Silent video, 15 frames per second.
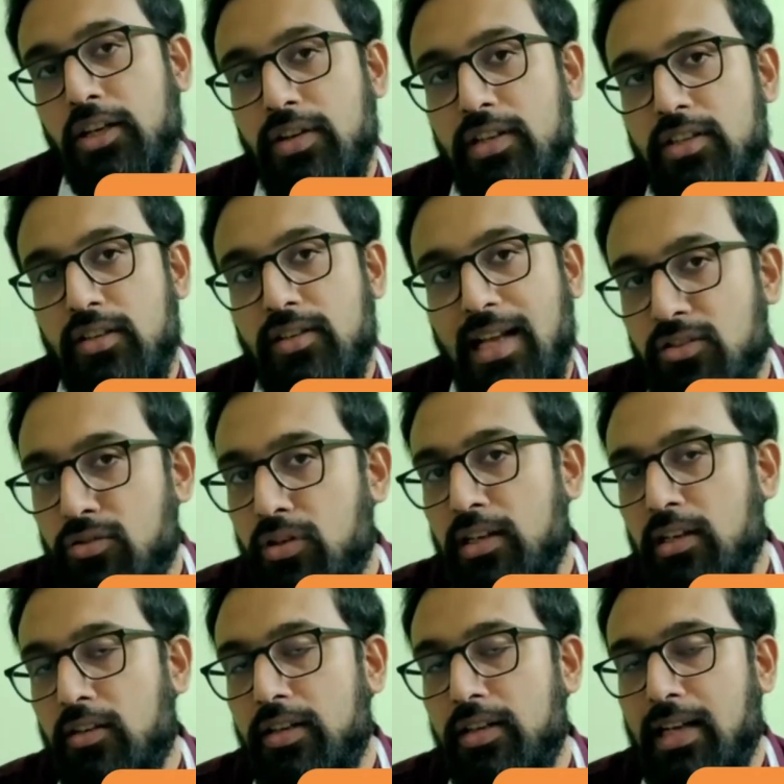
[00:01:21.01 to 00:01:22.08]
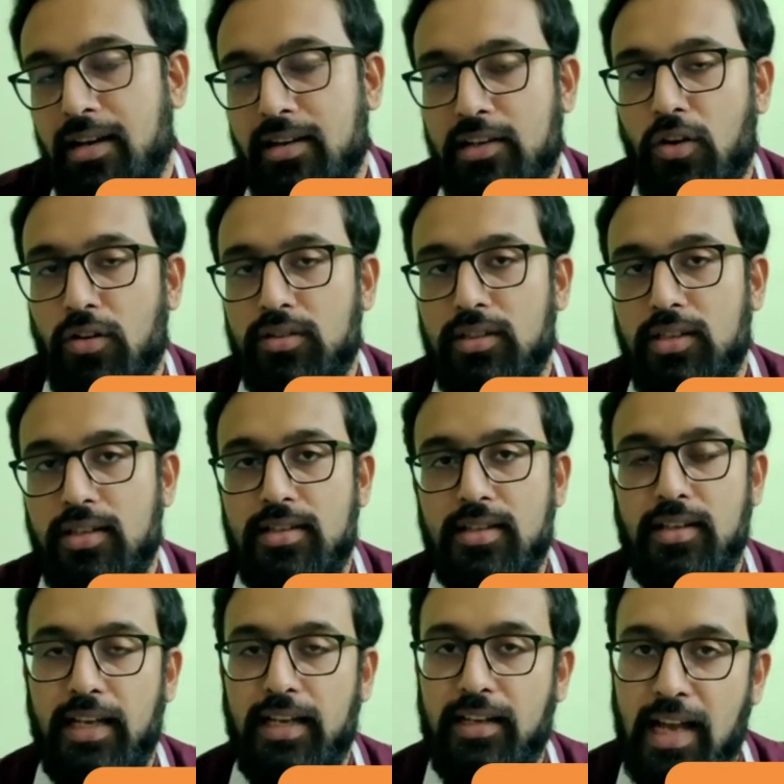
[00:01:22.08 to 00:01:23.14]
rich in naturally occurring
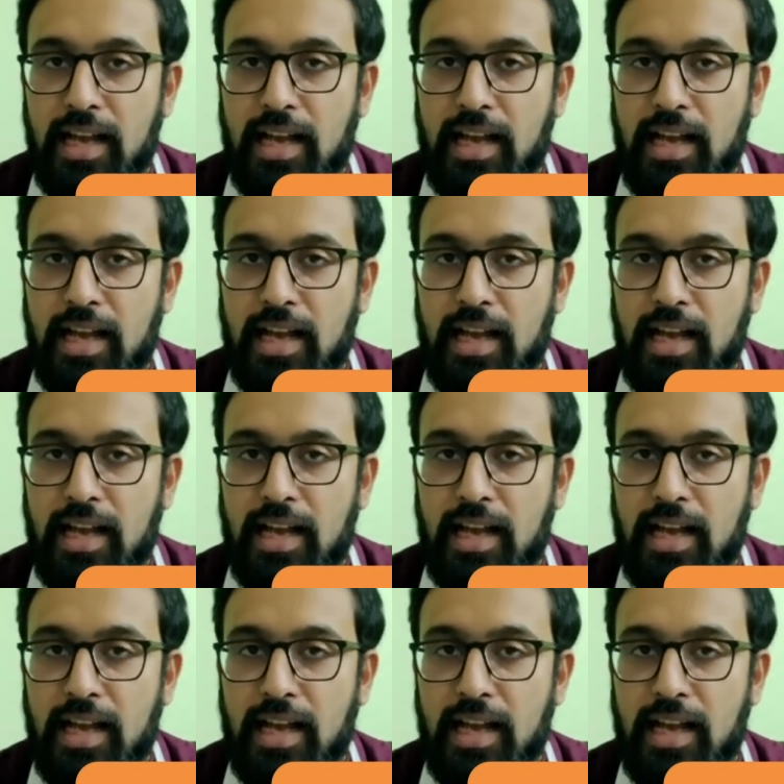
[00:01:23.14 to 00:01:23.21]
antioxidants like